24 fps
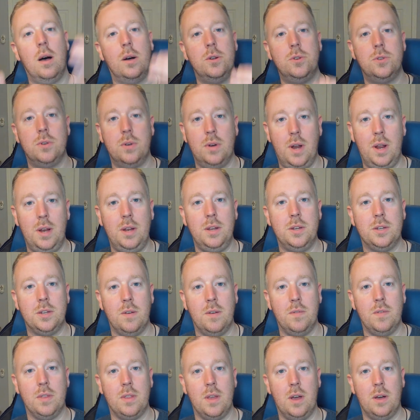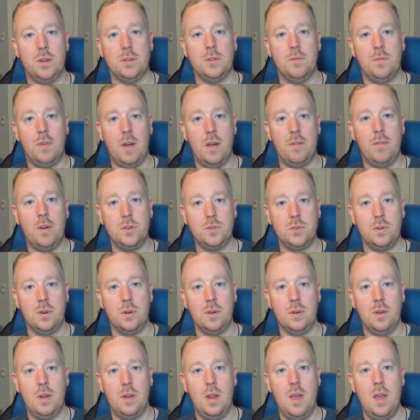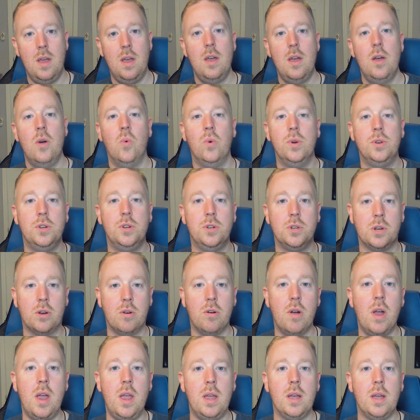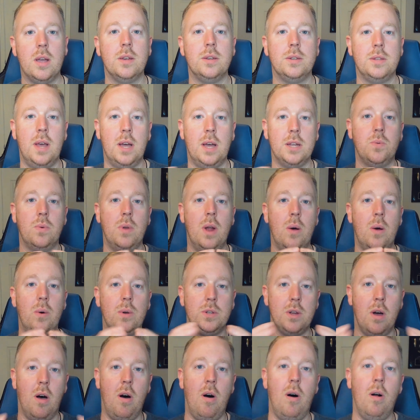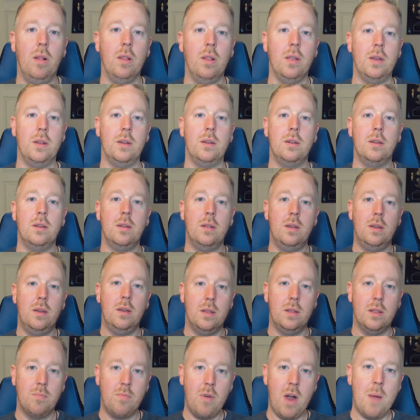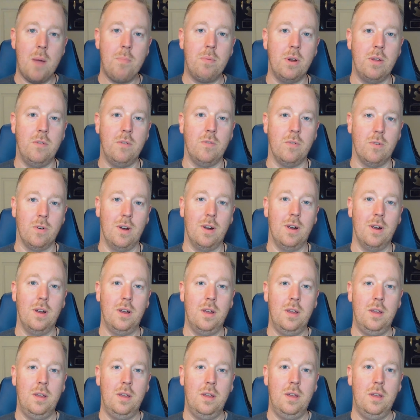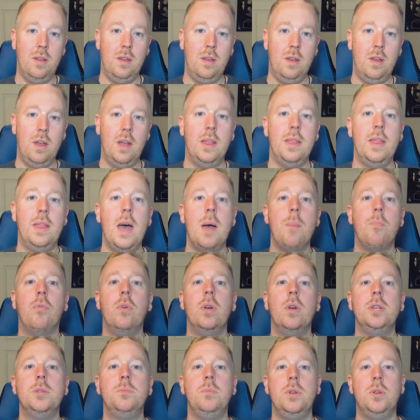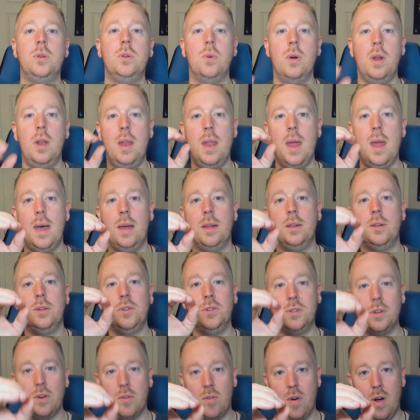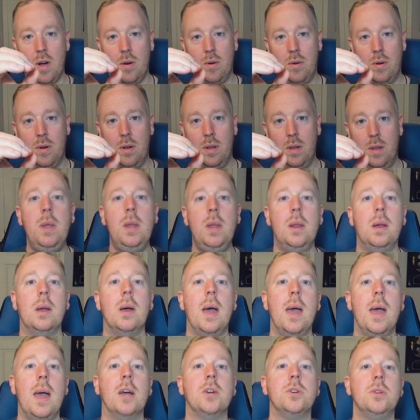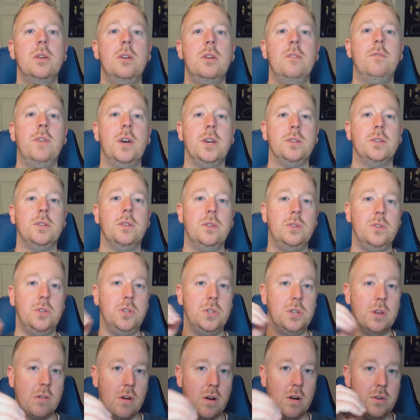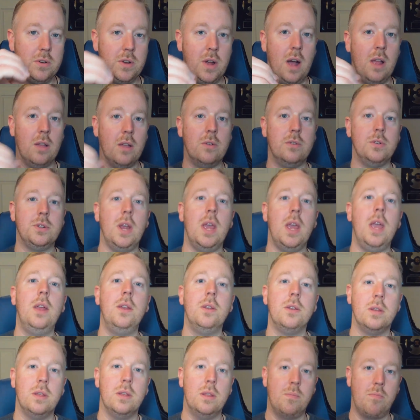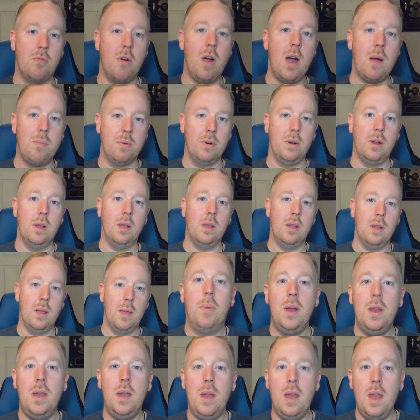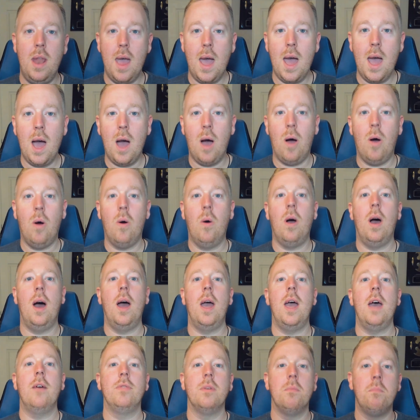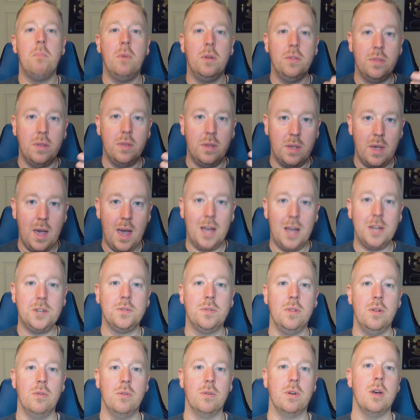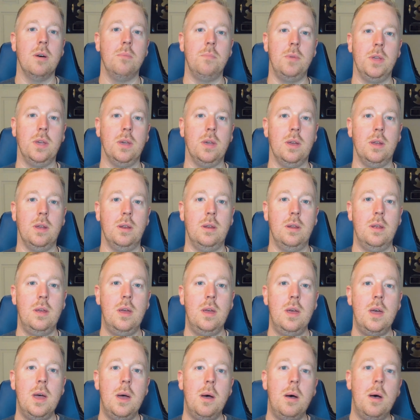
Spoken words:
$187,500, which is great because that's what I was all in the property for. That brings me to a net zero, meaning I actually invested $0 into the property, but now I have the monthly cash flow coming in